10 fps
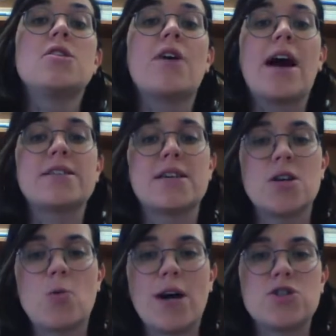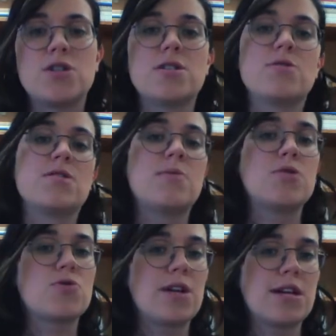they're asking questions, they're
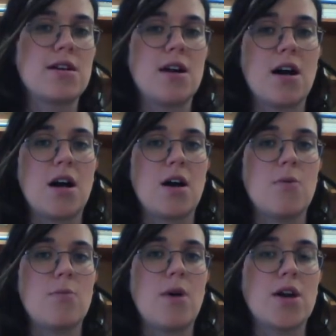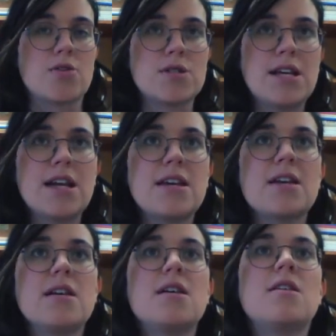demonstrating
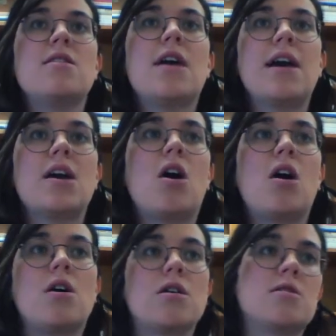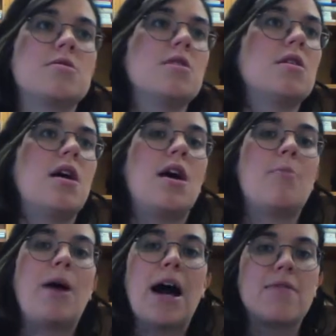understanding, they are
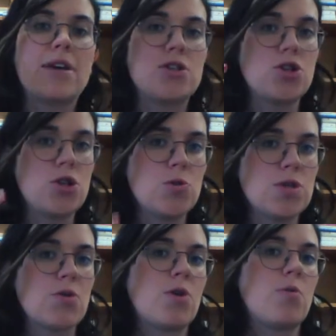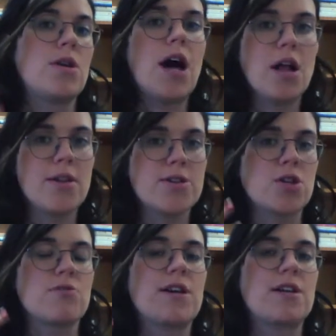having to use their own knowledge in
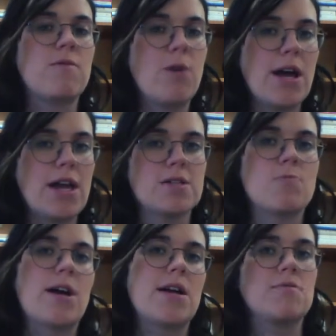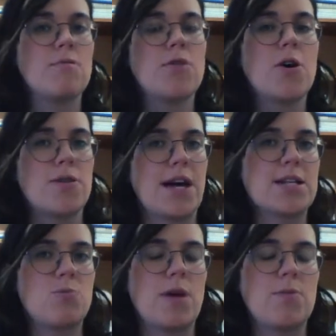creative ways, right?
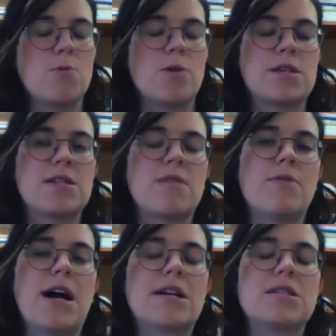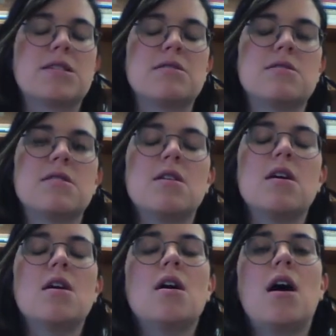That's maybe one set of practices.
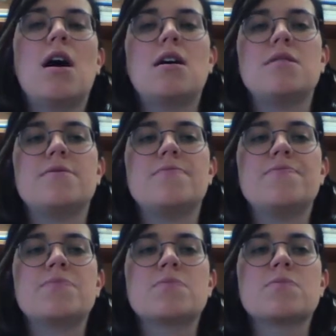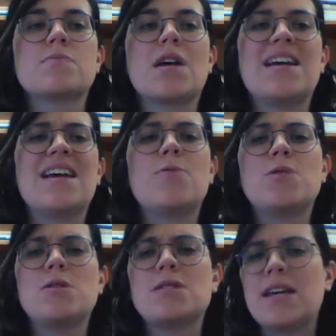And when
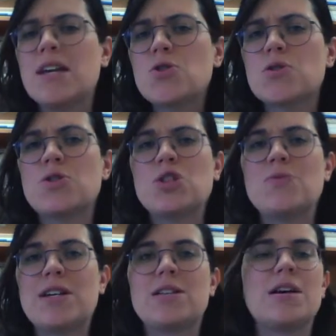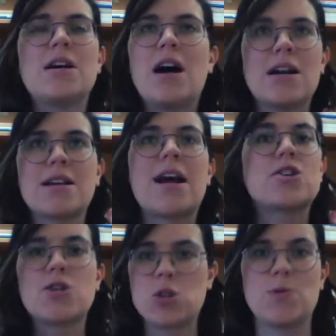you say interest, do you mean,
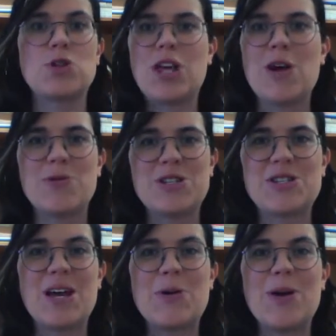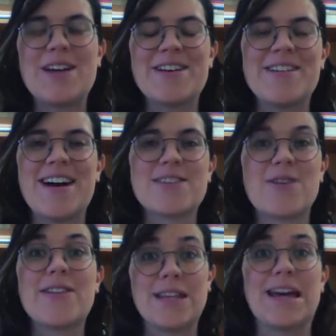gosh, I just wish they would stay awake in class,
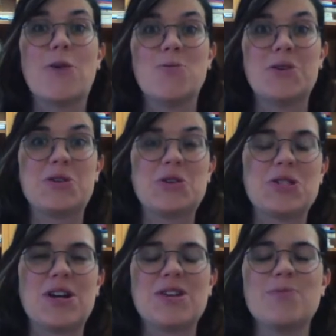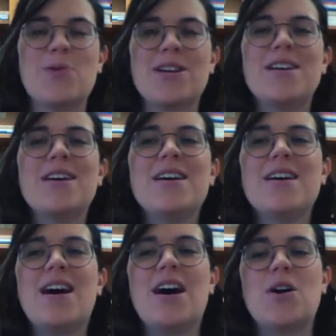right? Like that would be a good starting point.
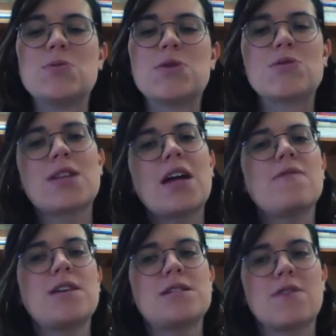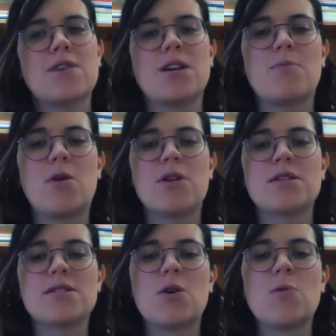So there's a lot of these different
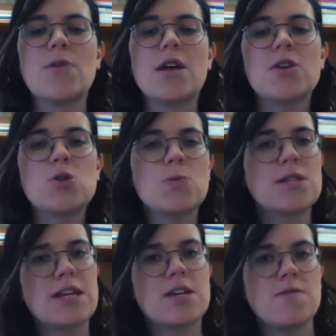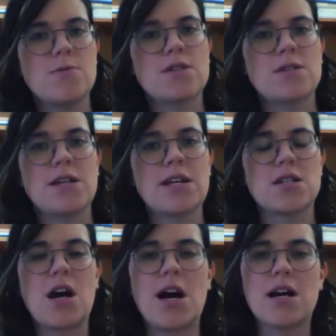components. So I just want to take a few minutes today to
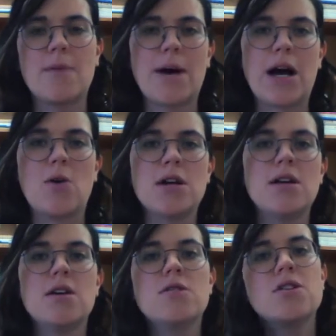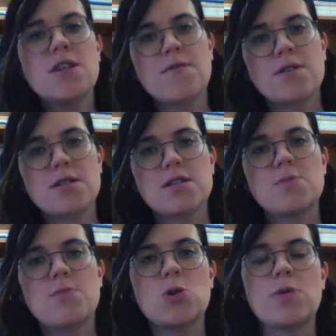talk about the differences
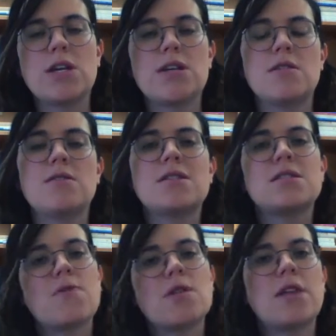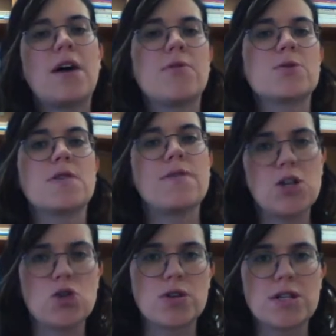between these different levels of
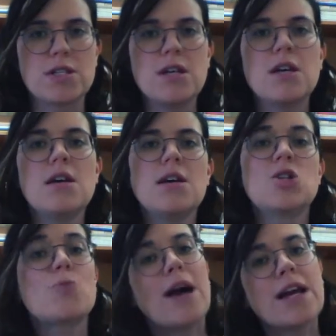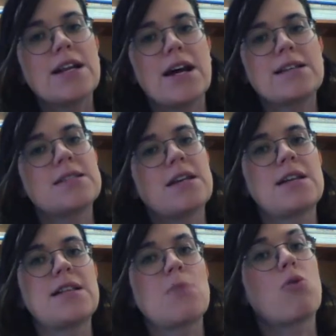interest, to recognize that
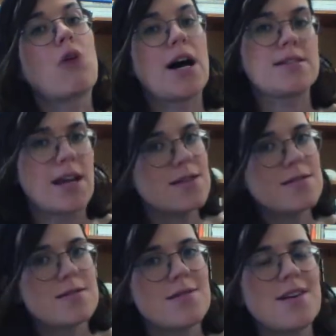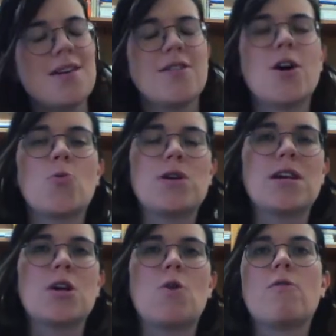it's a process, that we
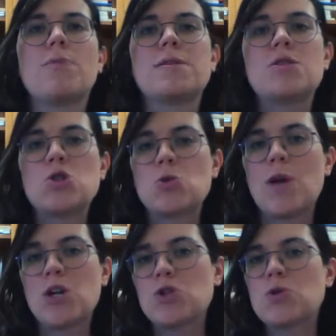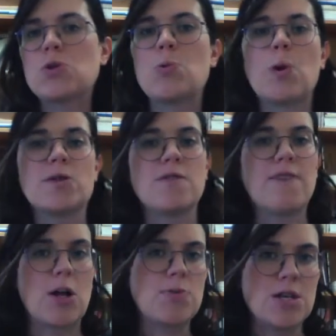can go from a situational to a
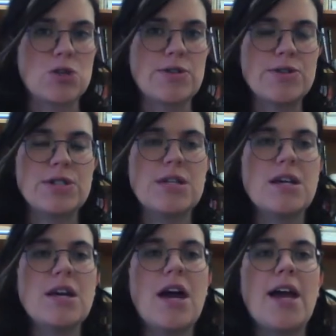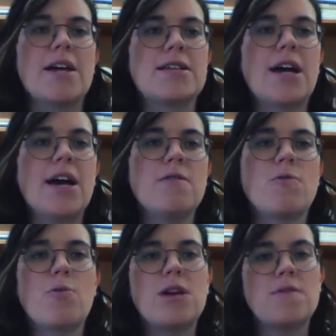well-developed interest, and to kind
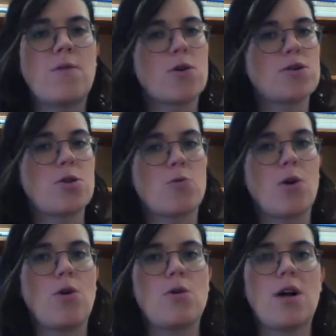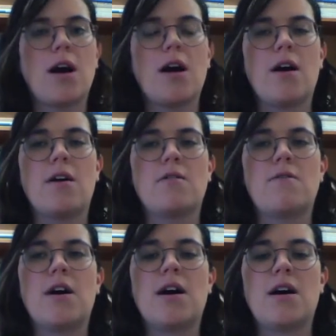of reinforce the role of